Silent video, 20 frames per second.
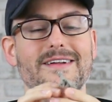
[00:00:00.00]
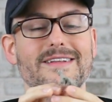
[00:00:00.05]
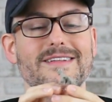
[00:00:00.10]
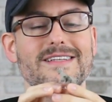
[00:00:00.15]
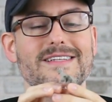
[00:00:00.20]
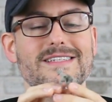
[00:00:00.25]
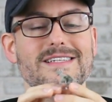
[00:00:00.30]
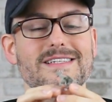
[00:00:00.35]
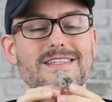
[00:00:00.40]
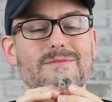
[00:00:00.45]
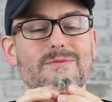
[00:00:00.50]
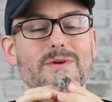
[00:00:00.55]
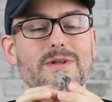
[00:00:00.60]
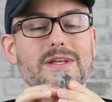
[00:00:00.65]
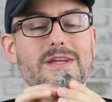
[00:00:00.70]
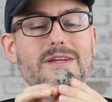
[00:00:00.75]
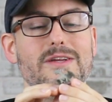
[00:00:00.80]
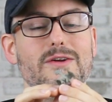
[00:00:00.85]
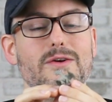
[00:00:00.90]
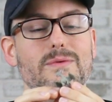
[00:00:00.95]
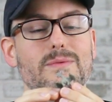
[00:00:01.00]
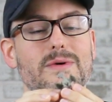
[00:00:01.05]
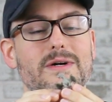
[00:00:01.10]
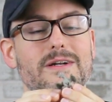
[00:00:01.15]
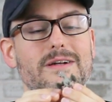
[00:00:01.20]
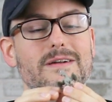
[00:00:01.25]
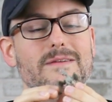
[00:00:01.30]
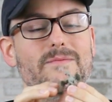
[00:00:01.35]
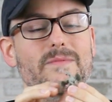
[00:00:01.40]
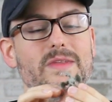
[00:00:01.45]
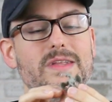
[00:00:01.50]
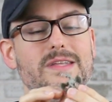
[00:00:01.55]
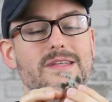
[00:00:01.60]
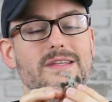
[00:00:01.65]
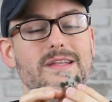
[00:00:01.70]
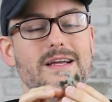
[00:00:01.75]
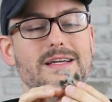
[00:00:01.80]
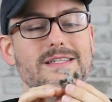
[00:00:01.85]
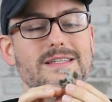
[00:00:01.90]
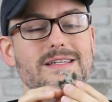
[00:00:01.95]
This is a really cute one.
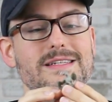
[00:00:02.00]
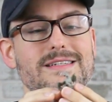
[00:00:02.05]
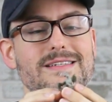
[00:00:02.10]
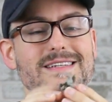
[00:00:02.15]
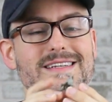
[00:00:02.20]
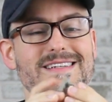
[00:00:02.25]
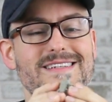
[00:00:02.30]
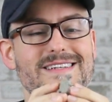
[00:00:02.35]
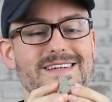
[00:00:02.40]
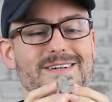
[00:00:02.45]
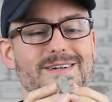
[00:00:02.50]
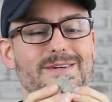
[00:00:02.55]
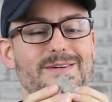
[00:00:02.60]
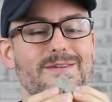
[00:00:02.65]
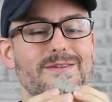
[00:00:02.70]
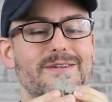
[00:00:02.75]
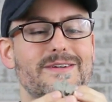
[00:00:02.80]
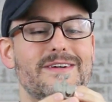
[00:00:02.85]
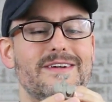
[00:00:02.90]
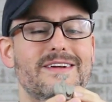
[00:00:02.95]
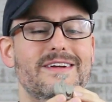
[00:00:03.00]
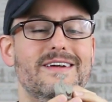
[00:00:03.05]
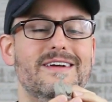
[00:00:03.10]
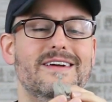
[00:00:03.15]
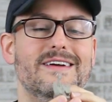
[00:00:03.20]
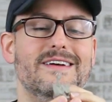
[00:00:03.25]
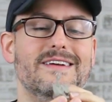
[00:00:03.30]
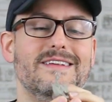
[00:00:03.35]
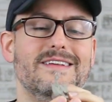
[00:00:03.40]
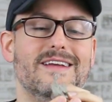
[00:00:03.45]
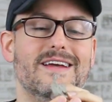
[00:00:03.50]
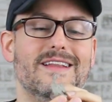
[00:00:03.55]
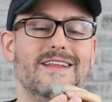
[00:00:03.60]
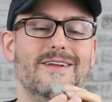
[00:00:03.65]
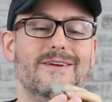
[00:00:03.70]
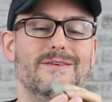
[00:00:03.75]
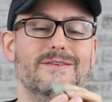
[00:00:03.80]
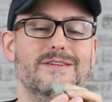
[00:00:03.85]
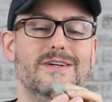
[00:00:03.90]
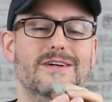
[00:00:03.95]
It's nicely detailed, got
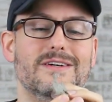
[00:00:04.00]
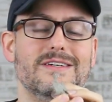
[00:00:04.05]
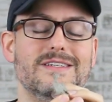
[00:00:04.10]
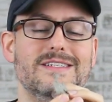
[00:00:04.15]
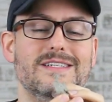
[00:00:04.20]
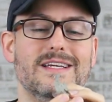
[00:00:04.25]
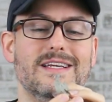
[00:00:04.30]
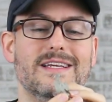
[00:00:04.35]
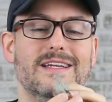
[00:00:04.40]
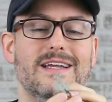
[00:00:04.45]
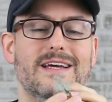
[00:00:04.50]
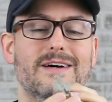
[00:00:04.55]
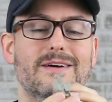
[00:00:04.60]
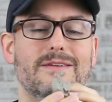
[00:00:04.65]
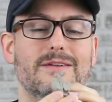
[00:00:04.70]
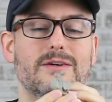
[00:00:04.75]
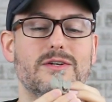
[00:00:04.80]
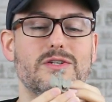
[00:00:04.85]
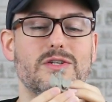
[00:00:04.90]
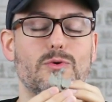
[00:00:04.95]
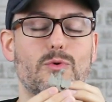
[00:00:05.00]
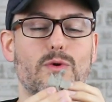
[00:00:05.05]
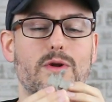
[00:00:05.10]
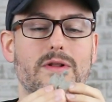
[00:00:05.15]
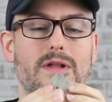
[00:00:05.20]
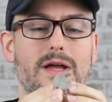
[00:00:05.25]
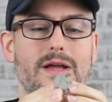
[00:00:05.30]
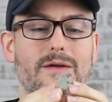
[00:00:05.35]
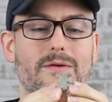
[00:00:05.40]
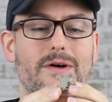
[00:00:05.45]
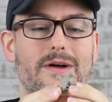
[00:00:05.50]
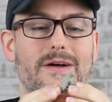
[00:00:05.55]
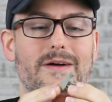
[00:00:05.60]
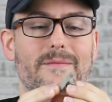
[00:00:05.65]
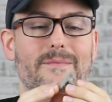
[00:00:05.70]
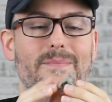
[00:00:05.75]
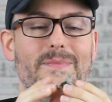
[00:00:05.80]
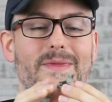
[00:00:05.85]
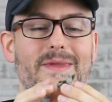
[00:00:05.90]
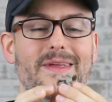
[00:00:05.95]
little tongue sticking out, looks sort of like
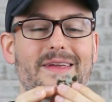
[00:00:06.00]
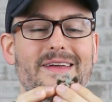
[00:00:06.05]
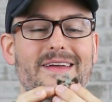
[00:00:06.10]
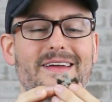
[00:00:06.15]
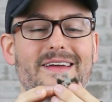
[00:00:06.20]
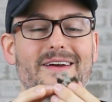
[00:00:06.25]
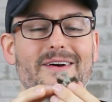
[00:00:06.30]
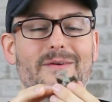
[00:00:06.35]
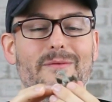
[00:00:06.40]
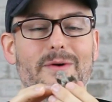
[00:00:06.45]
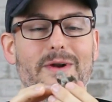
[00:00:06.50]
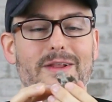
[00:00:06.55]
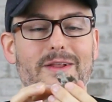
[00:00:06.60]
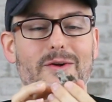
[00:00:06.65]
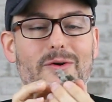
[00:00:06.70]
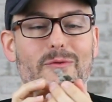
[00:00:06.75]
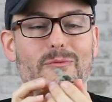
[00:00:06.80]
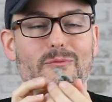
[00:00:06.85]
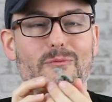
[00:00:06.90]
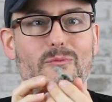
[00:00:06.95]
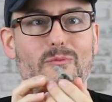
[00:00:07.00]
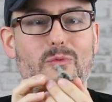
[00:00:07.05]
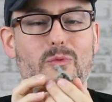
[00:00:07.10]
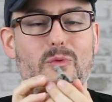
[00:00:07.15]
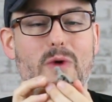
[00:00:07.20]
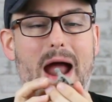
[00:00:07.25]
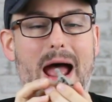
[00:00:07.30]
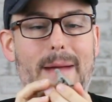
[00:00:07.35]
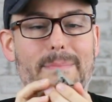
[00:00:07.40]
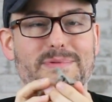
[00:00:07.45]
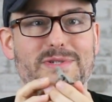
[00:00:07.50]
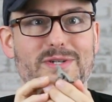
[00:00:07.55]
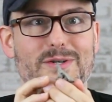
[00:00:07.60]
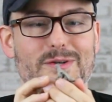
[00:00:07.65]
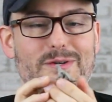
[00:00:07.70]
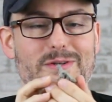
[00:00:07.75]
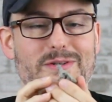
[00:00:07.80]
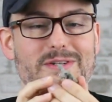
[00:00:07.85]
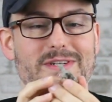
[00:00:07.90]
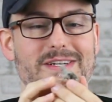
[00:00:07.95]
one of the little
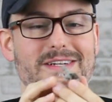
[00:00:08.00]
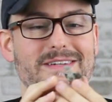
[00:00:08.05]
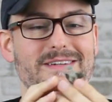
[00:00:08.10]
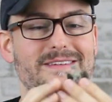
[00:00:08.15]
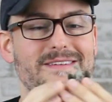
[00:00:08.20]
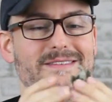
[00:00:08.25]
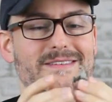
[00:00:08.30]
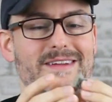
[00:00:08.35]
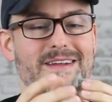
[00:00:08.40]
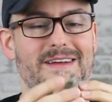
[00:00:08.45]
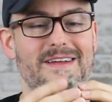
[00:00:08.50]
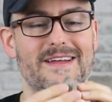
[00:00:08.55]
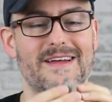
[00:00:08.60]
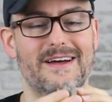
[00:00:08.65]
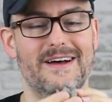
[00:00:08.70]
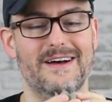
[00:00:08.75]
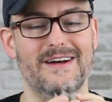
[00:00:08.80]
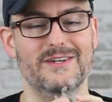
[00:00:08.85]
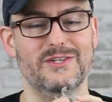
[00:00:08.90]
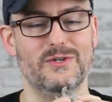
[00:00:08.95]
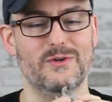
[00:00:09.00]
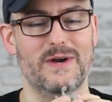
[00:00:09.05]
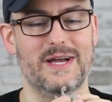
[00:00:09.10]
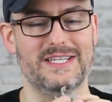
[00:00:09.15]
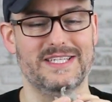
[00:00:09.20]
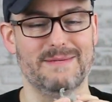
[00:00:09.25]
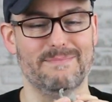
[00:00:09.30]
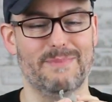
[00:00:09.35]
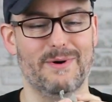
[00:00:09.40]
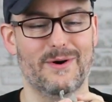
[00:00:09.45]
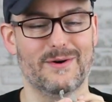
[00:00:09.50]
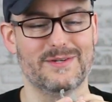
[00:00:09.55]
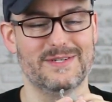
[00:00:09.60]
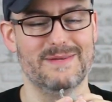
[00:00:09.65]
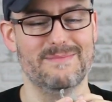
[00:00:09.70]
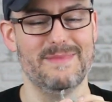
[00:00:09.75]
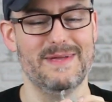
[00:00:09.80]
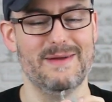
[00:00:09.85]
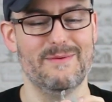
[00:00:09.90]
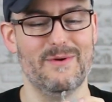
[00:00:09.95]
raptors in Jurassic Park
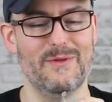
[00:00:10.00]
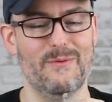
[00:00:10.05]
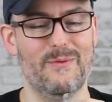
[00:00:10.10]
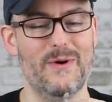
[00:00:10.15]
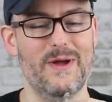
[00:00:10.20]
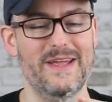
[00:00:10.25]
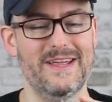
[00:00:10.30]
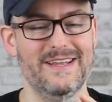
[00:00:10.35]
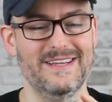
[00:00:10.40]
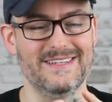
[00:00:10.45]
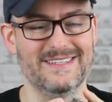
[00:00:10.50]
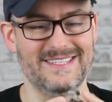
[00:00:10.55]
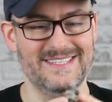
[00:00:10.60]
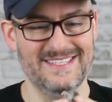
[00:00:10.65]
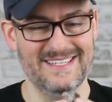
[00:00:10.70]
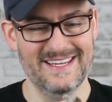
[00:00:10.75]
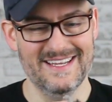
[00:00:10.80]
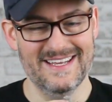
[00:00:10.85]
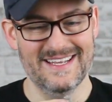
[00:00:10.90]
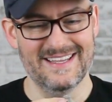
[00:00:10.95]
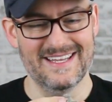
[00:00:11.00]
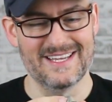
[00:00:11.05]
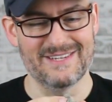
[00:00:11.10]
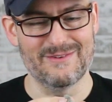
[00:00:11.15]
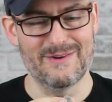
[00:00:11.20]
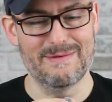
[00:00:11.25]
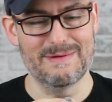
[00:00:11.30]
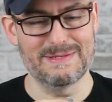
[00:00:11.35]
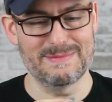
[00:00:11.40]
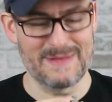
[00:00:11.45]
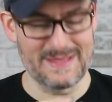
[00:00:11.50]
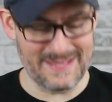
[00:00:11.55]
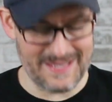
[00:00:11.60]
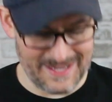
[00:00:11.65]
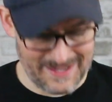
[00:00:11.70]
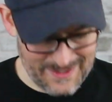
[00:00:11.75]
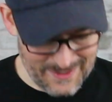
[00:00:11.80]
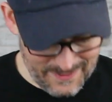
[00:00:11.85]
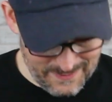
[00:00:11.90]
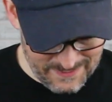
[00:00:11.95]
to me with wings. That's what it makes me
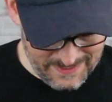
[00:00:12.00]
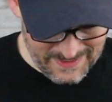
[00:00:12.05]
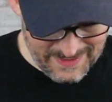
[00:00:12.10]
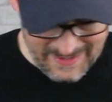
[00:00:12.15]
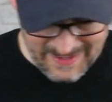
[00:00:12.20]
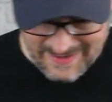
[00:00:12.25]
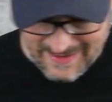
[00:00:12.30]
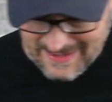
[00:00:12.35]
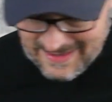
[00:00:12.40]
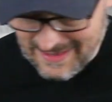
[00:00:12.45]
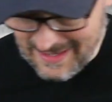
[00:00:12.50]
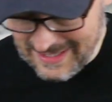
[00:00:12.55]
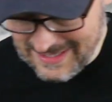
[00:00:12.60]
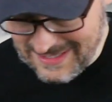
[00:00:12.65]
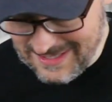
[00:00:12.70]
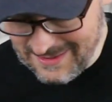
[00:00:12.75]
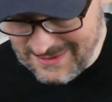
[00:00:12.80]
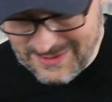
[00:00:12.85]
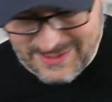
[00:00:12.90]
think of. Nice little